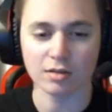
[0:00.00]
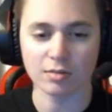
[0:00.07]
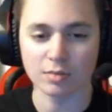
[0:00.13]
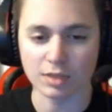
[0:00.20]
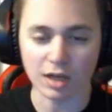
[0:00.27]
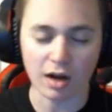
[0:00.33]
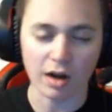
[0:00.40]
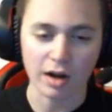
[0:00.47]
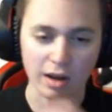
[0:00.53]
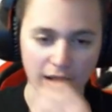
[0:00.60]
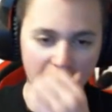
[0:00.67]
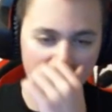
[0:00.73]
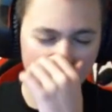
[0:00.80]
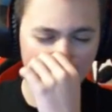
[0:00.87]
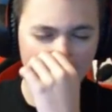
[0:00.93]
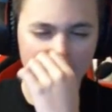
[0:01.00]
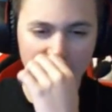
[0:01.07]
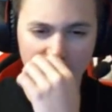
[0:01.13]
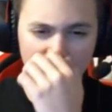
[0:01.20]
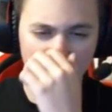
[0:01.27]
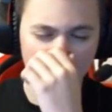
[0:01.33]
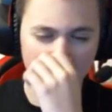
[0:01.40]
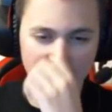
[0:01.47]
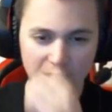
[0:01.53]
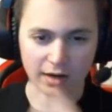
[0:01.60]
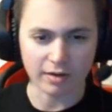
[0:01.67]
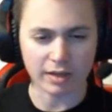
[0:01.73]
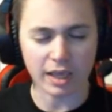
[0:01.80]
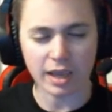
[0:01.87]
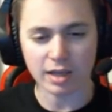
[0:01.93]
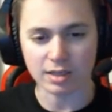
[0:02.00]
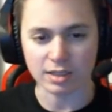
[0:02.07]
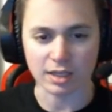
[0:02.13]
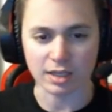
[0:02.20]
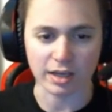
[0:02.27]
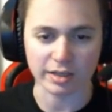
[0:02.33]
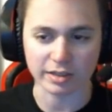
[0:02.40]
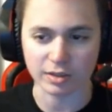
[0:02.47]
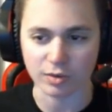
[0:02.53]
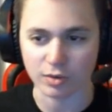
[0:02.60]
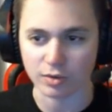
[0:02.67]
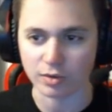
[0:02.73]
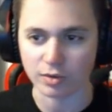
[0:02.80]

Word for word: Sorry, I had ice cream instead of cake today, so...